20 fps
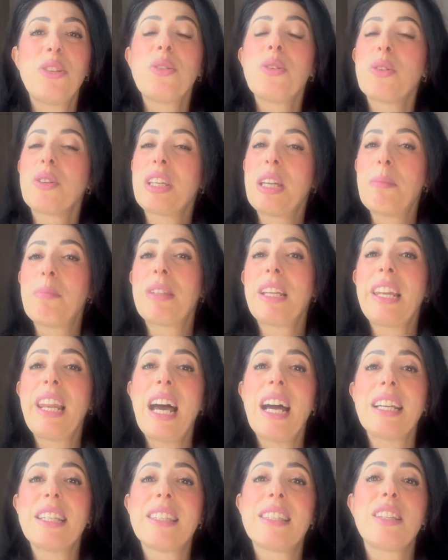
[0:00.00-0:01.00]
keep the
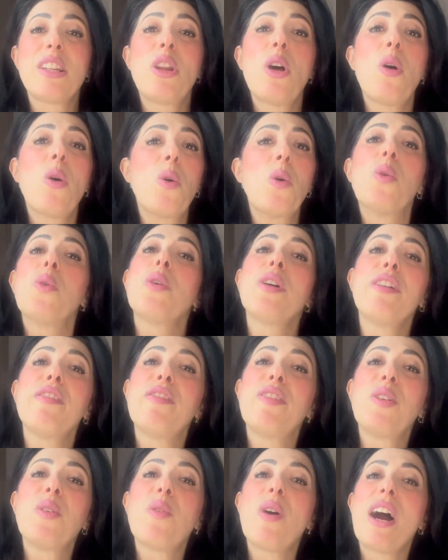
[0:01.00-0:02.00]
lights low
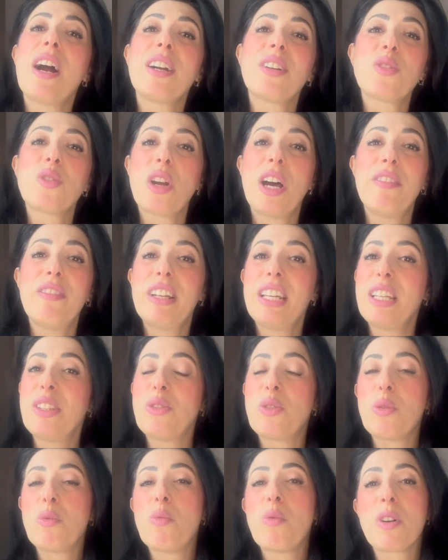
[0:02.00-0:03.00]
if you are
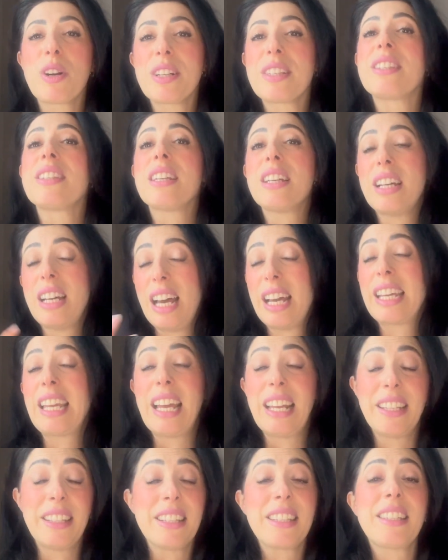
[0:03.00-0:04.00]
traveling towards
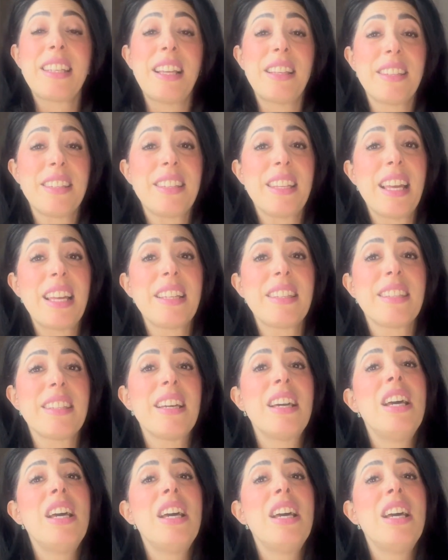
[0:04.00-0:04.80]
again the sunset,